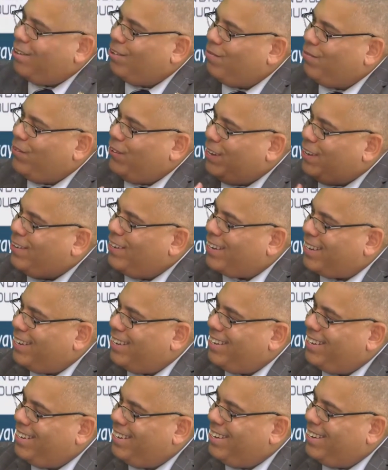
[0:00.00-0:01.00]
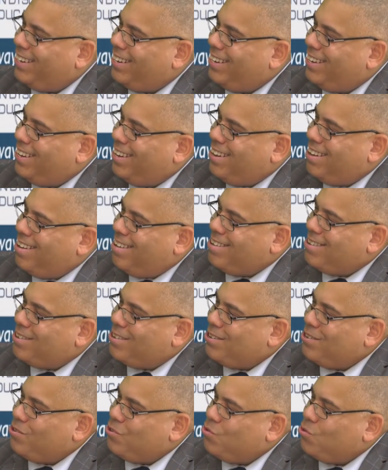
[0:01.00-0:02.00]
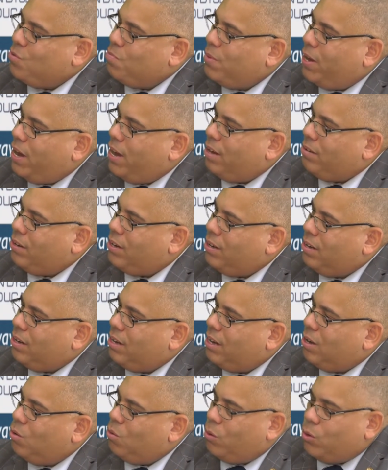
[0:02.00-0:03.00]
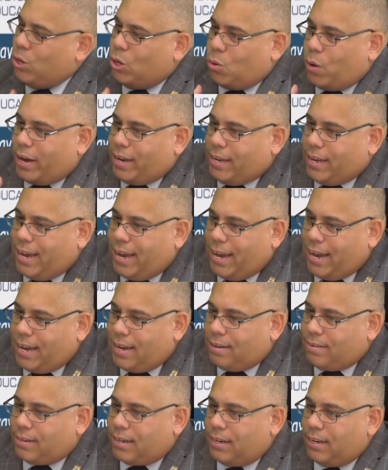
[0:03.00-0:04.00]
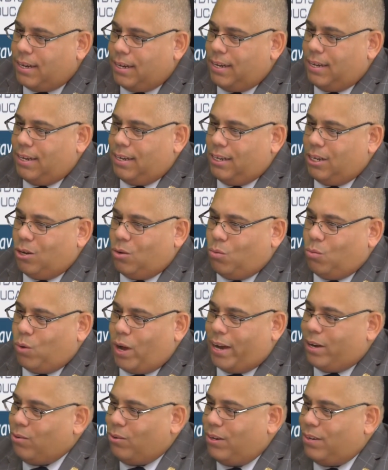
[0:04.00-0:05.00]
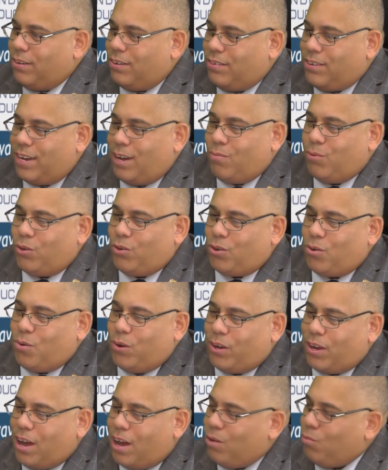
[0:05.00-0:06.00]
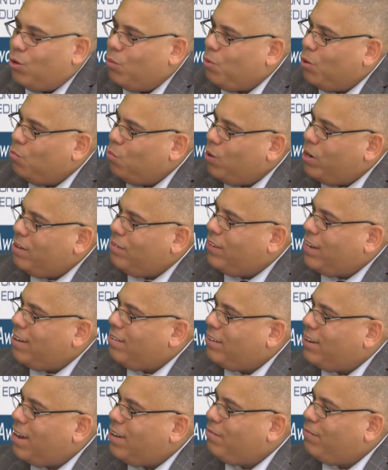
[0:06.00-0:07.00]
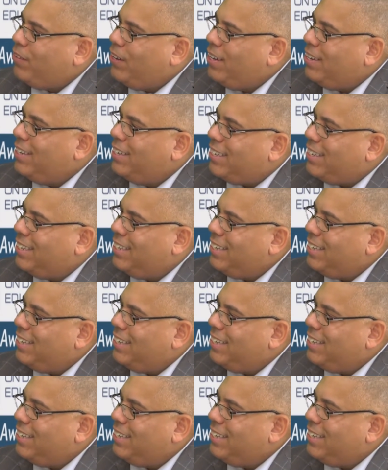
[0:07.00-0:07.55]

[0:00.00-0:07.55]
feeling? Could you imagine? Well, I can't, and I don't understand what's going on with me. What is that child feeling?